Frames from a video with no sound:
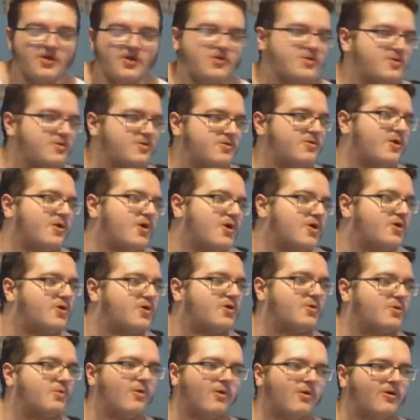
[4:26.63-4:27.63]
who
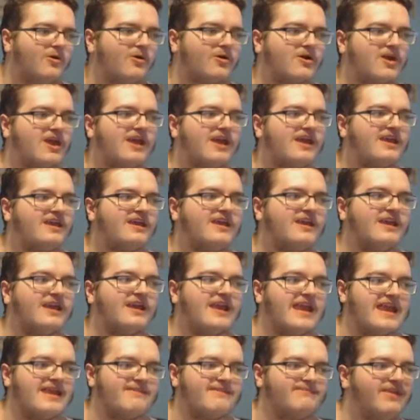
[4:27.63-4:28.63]
walk in
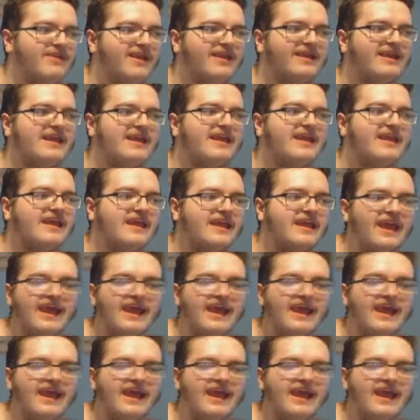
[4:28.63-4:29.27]
and bloody